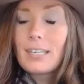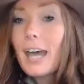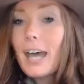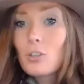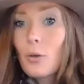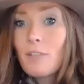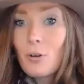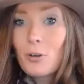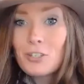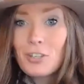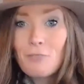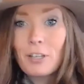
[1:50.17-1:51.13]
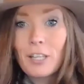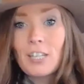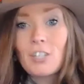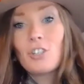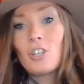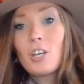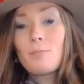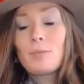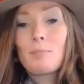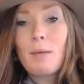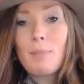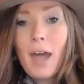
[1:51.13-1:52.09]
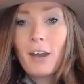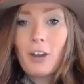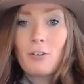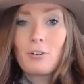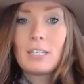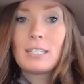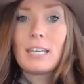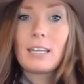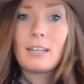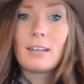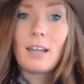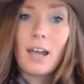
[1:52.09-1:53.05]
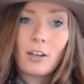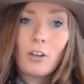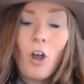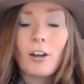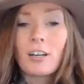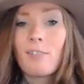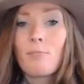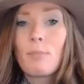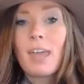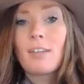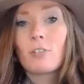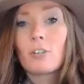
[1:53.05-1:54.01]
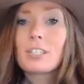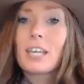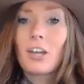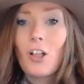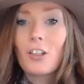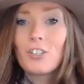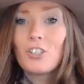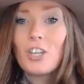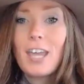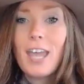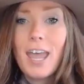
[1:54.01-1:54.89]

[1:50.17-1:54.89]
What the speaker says: I focus on relationships. My background is in cognitive behavioral psychology,